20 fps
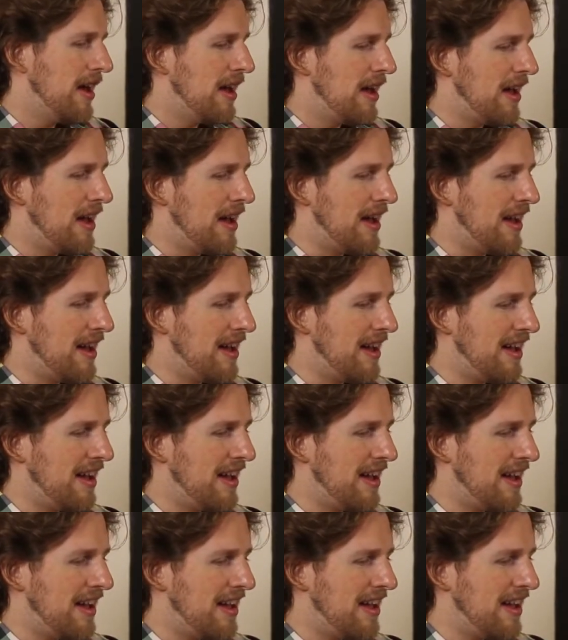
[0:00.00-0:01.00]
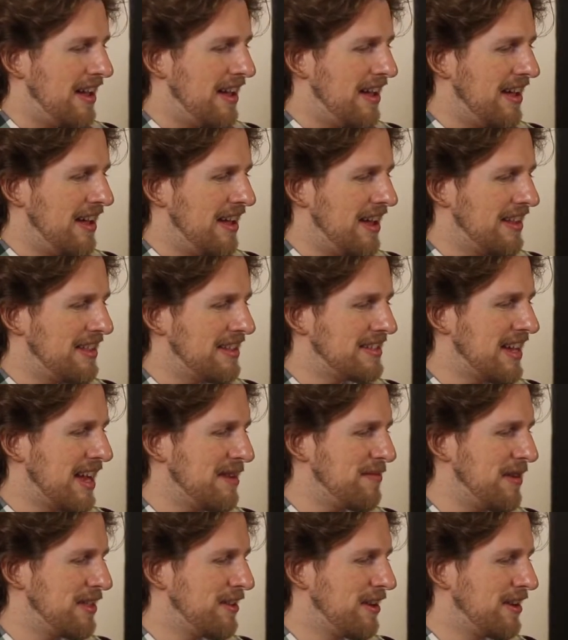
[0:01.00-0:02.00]
at the time,
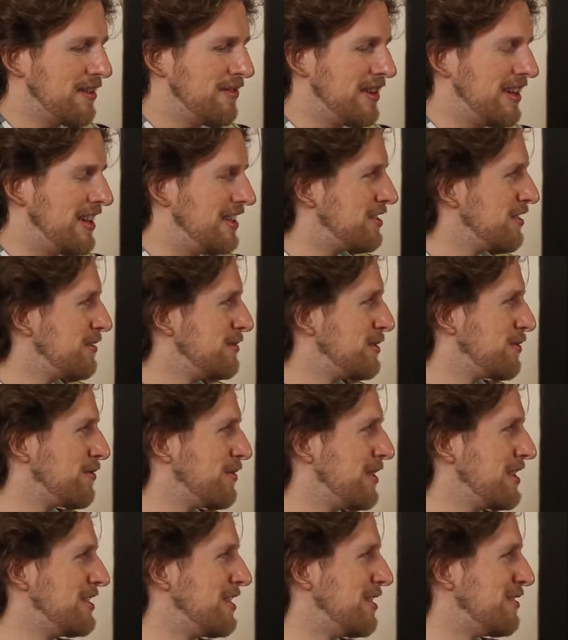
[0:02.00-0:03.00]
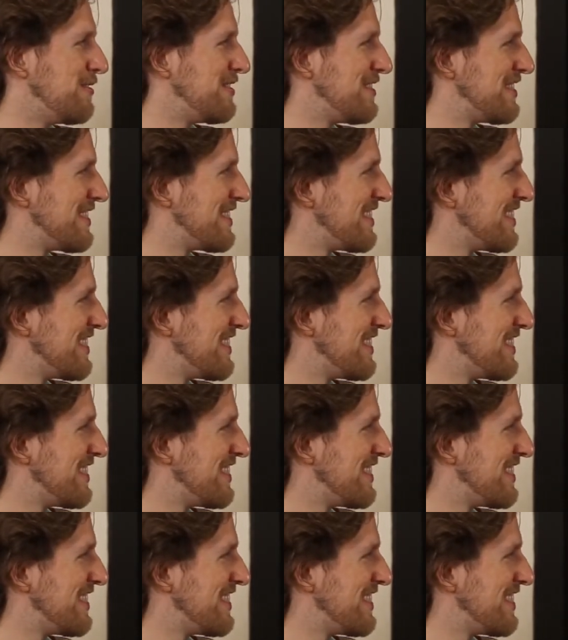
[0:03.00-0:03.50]
I thought of it in terms of ringtones,